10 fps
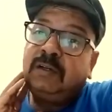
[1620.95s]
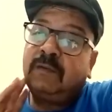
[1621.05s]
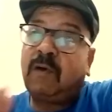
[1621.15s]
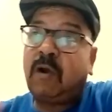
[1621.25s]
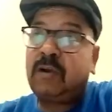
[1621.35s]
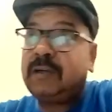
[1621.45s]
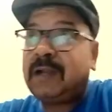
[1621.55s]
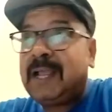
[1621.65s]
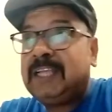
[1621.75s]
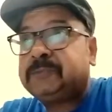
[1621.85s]
Water
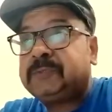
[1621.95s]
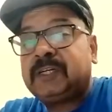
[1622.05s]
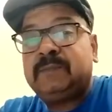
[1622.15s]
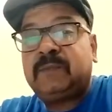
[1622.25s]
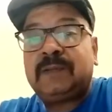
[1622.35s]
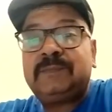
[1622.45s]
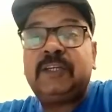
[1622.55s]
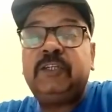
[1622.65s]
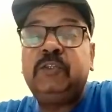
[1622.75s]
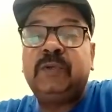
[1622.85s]
has become one of the
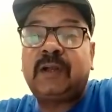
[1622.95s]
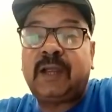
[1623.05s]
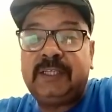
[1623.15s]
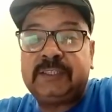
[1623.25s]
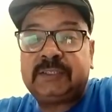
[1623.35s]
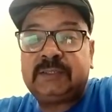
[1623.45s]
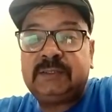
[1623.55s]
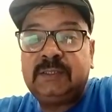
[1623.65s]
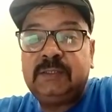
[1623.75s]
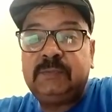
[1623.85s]
human rights. If you